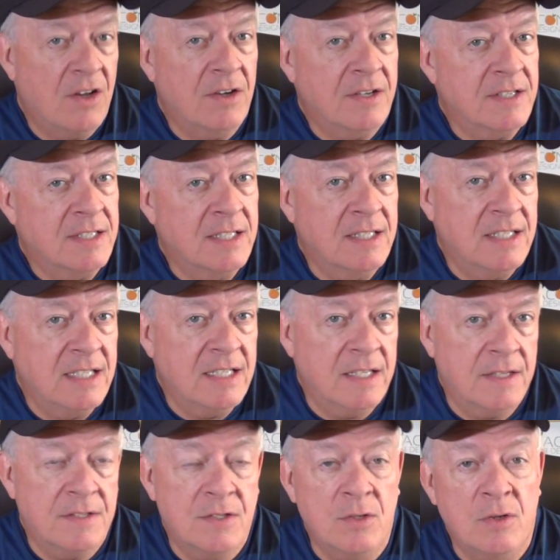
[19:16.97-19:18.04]
August the
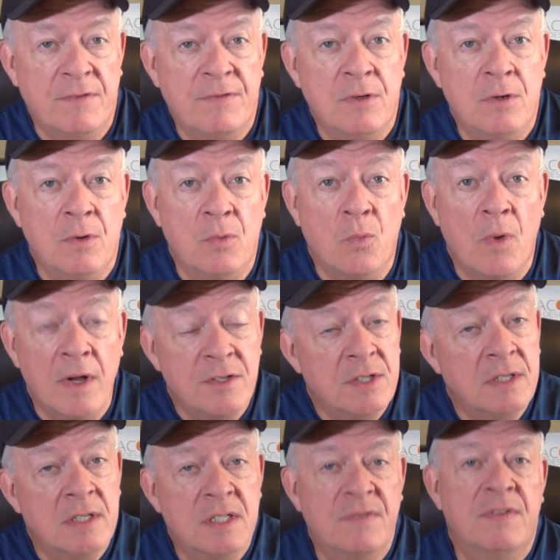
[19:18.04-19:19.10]
10th. So if you're
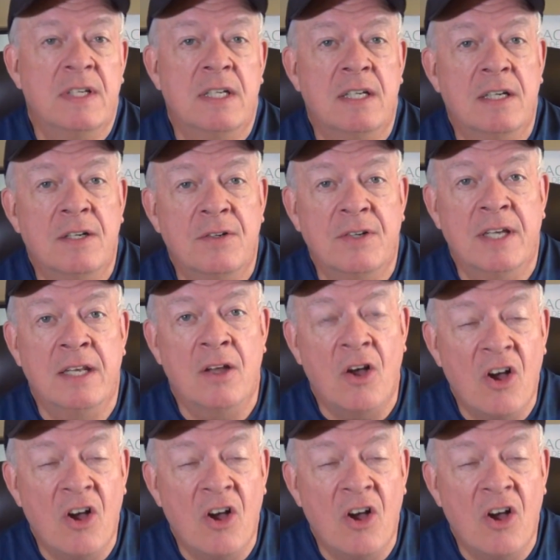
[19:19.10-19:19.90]
watching this video and